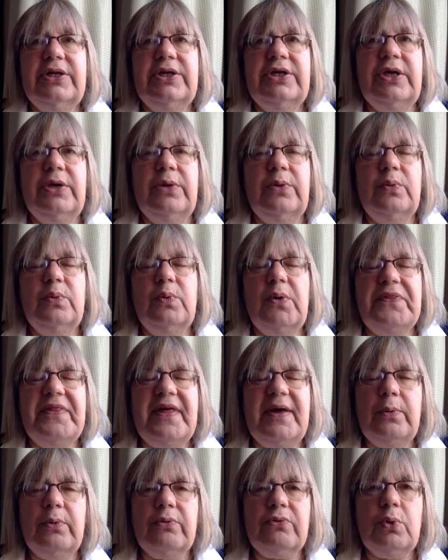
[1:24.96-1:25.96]
what
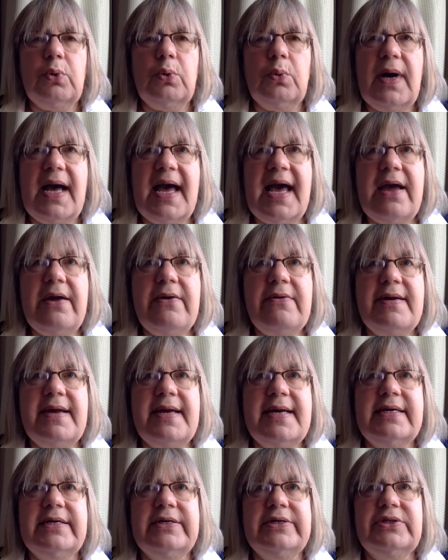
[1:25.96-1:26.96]
they were all
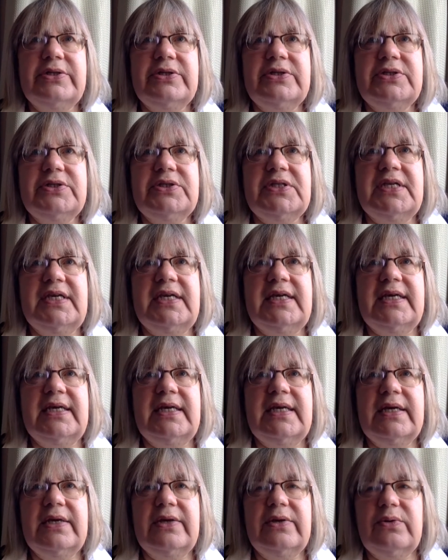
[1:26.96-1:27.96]
wearing and
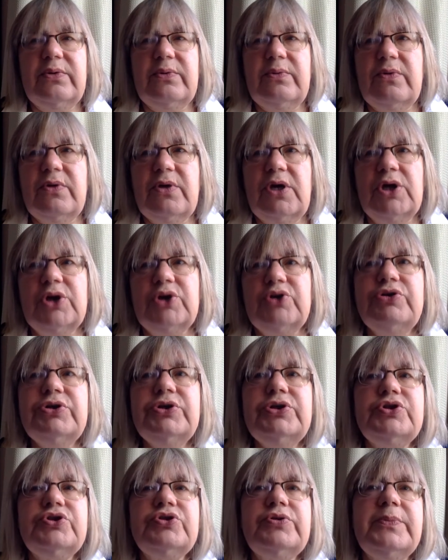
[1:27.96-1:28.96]
the
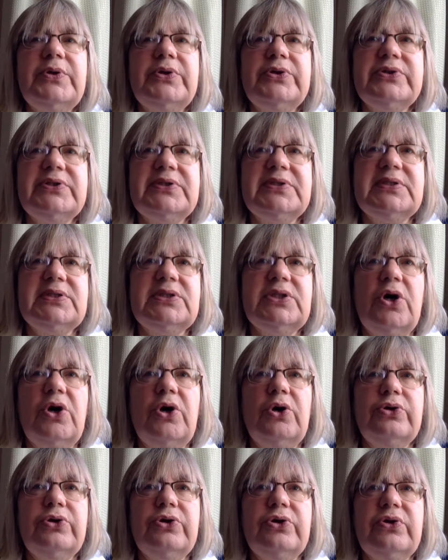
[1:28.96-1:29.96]
accoutrements
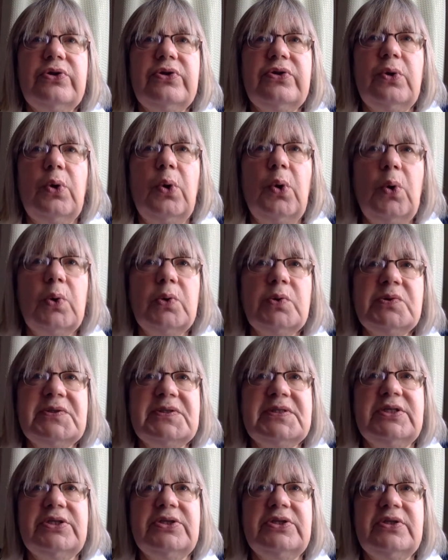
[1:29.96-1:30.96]
on the
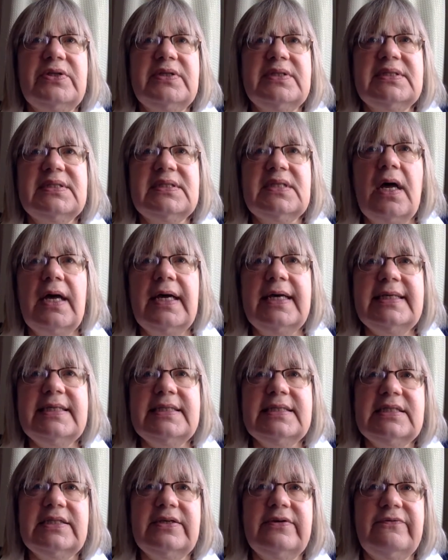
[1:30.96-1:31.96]
horse and the
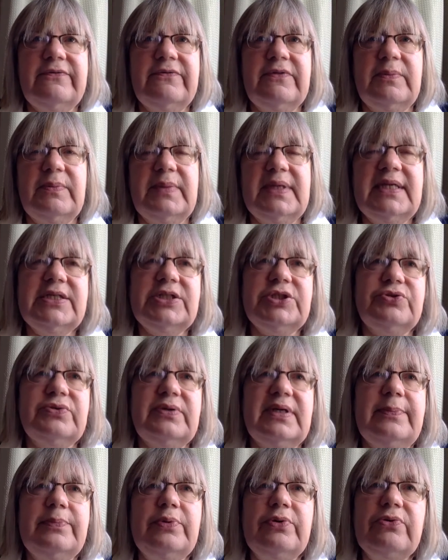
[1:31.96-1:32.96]
size of the
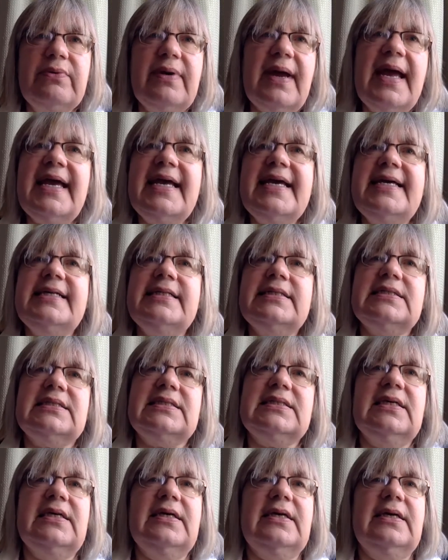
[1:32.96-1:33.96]
military parades.